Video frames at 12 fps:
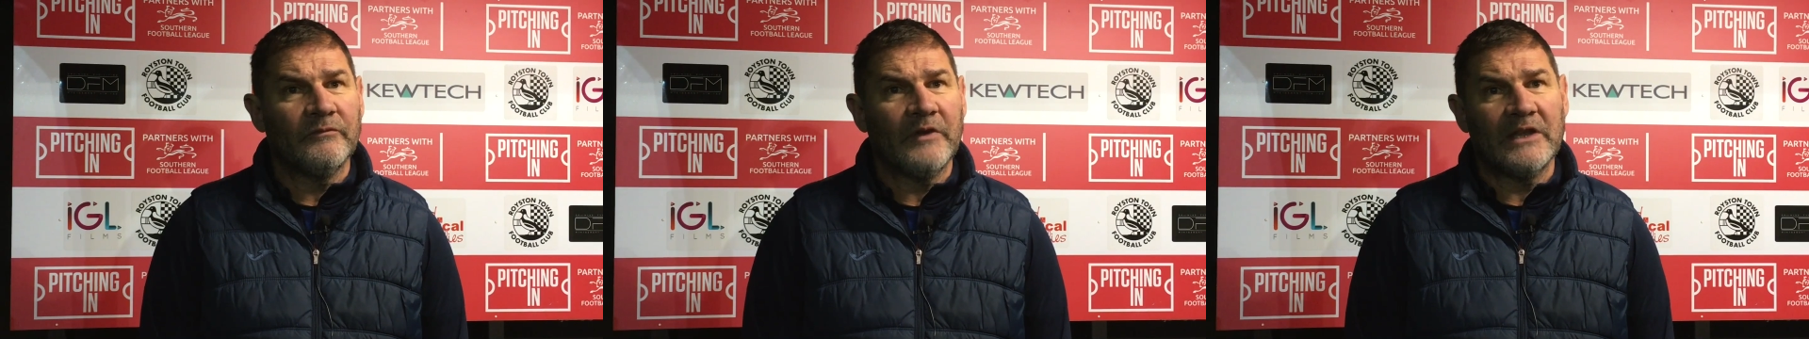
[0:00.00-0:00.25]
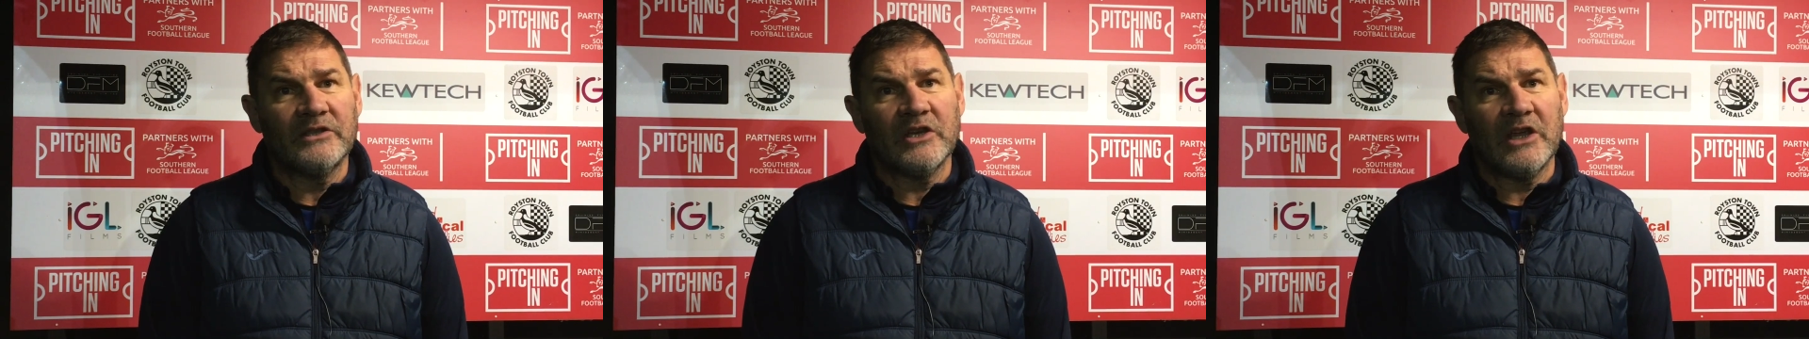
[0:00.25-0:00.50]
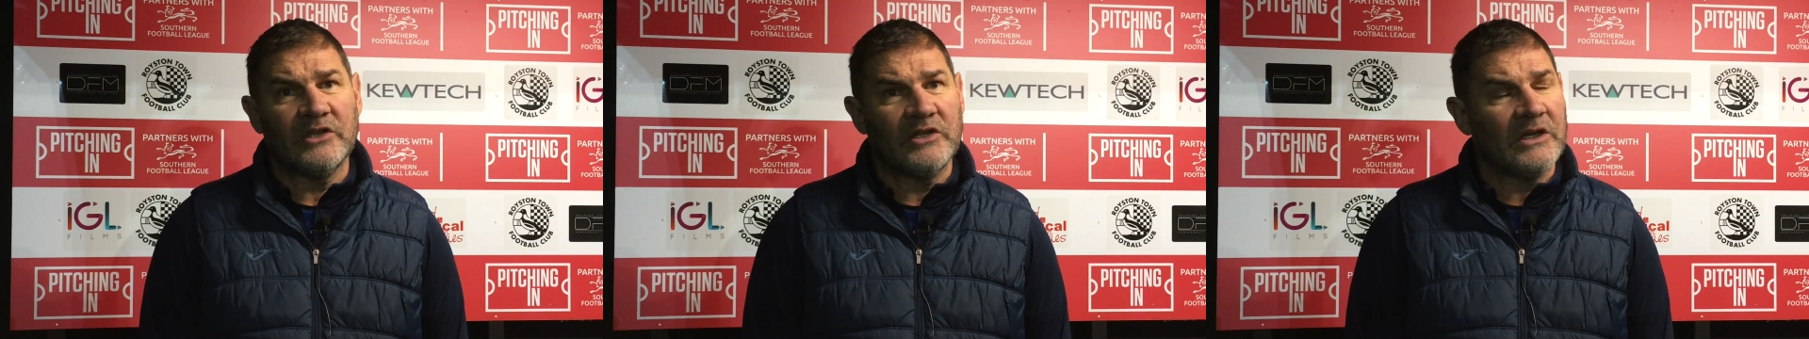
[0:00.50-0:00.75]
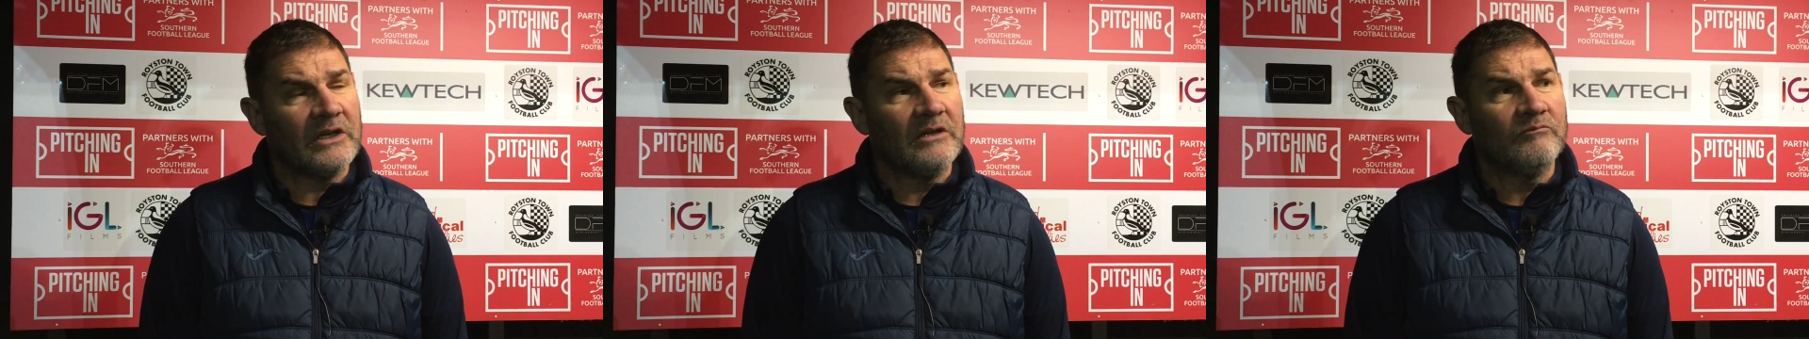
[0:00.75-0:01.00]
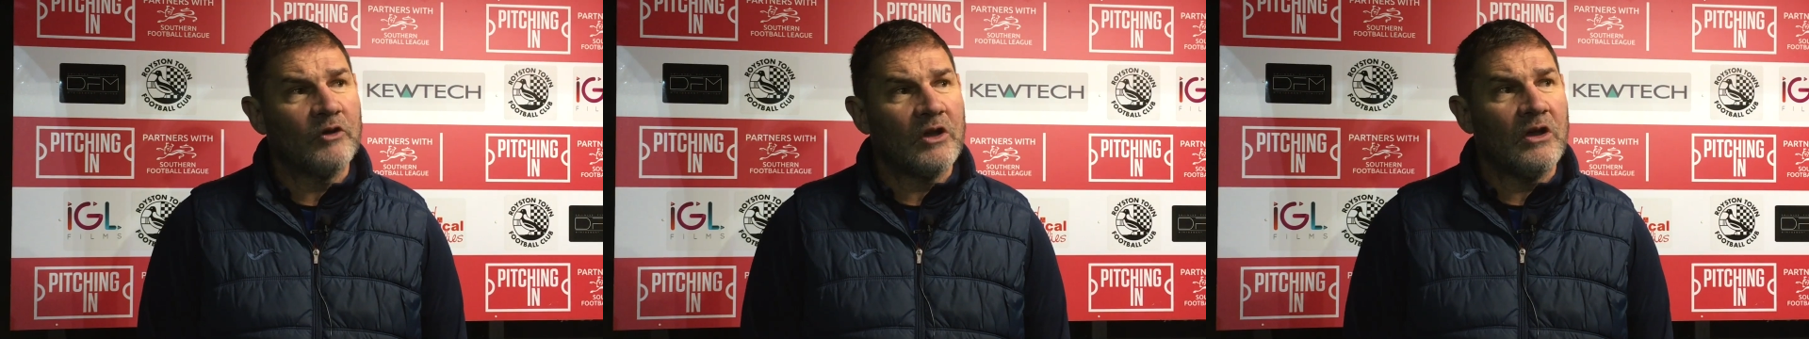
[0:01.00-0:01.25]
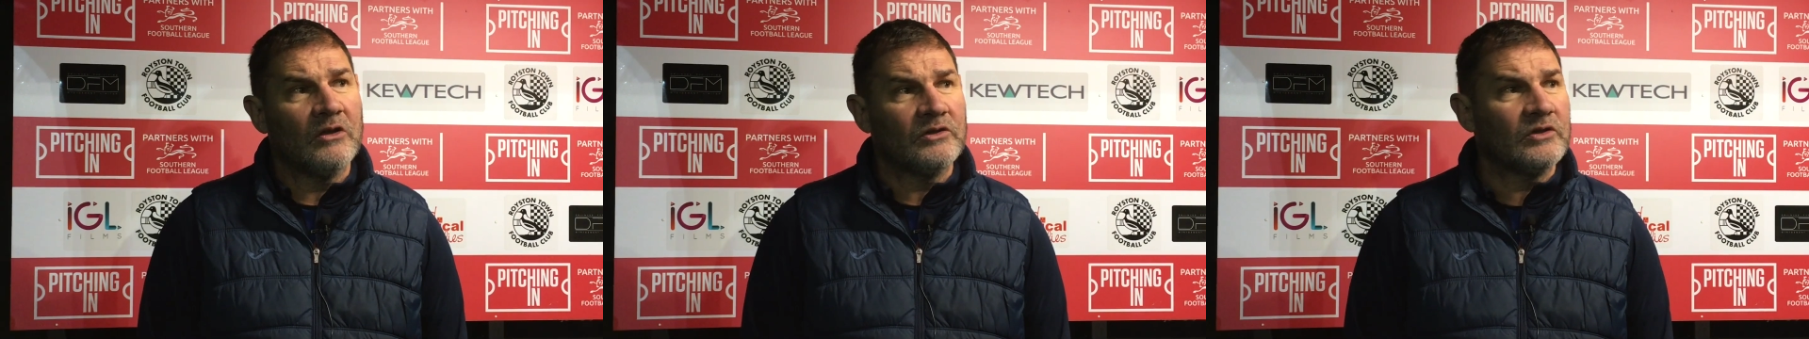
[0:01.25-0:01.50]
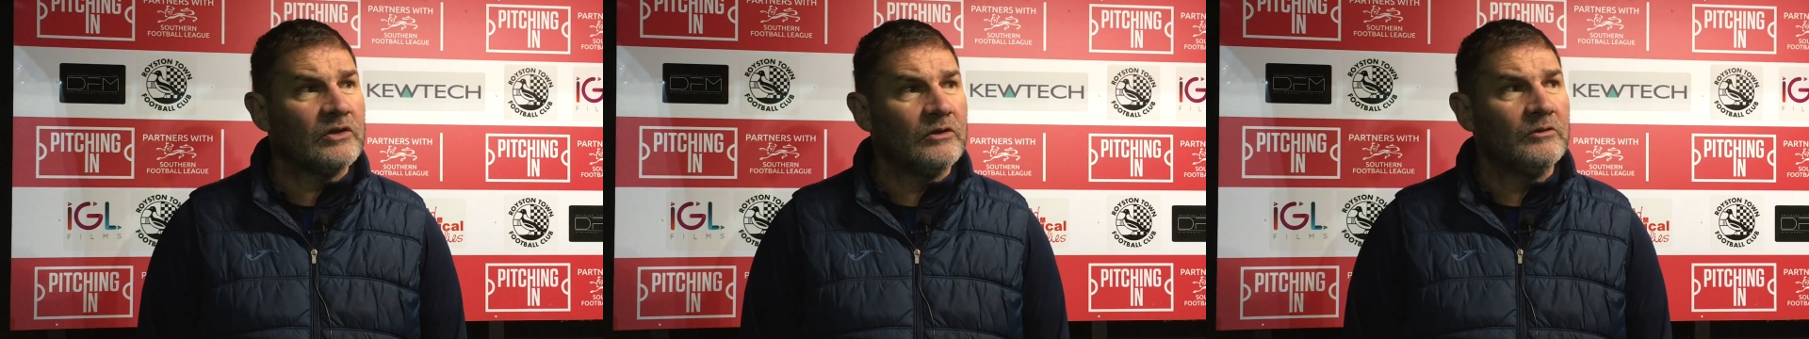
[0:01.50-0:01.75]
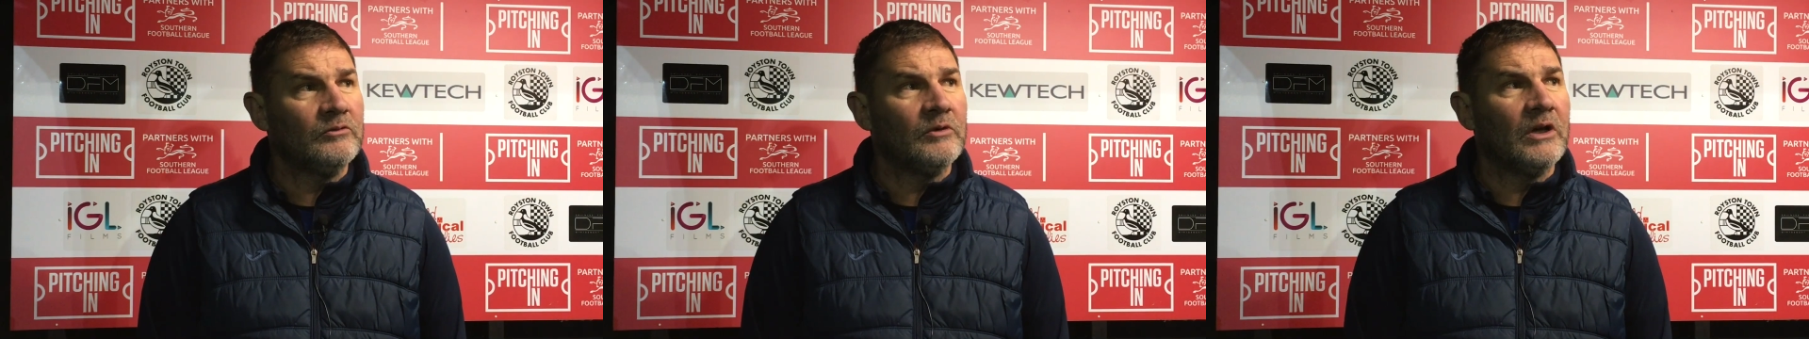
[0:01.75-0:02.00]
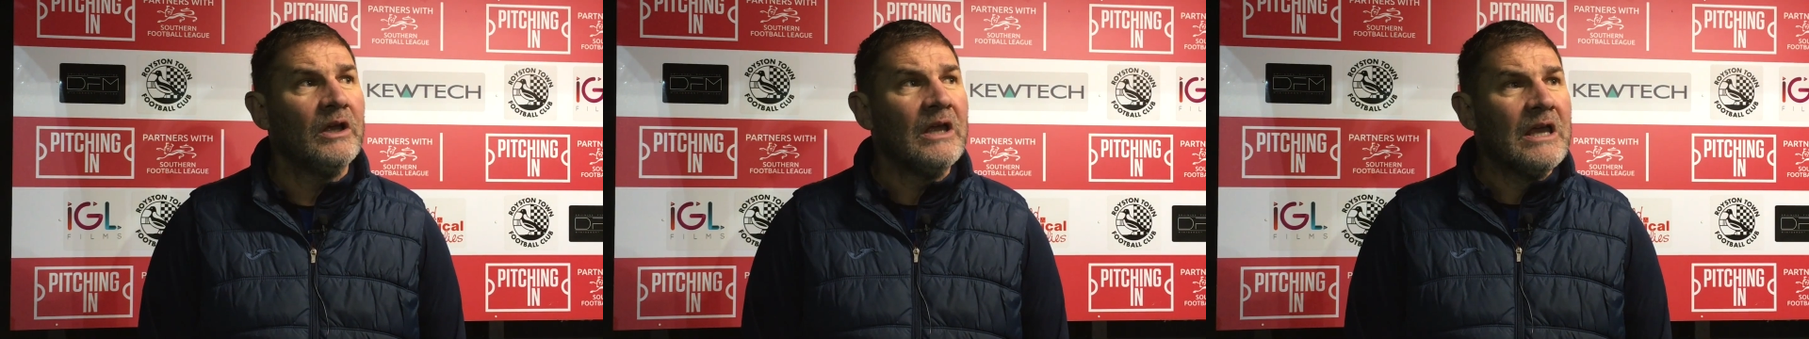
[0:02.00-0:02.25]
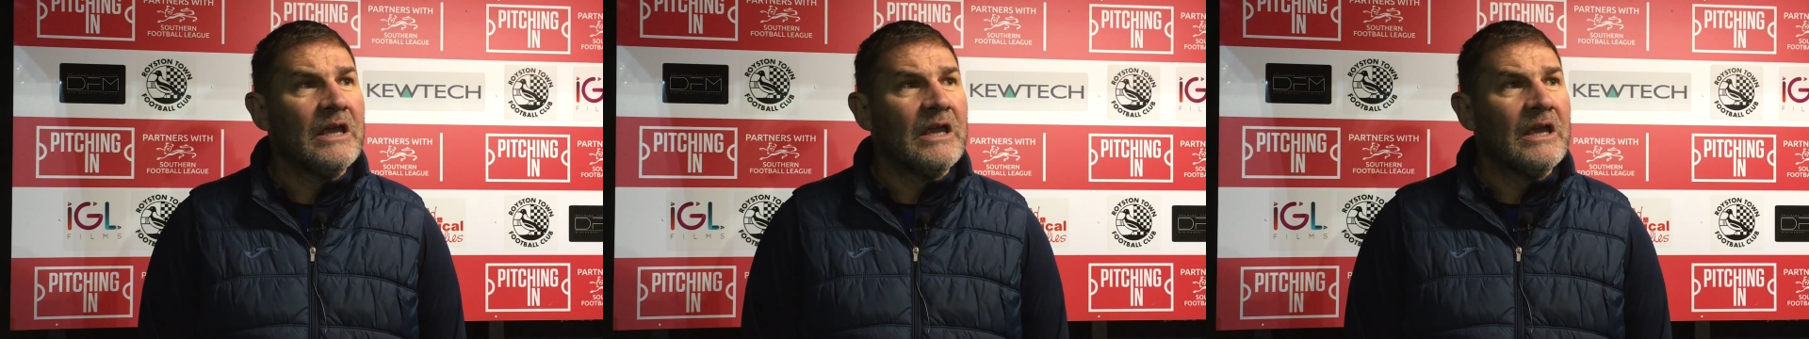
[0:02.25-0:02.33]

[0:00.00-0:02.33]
fantastic in regards to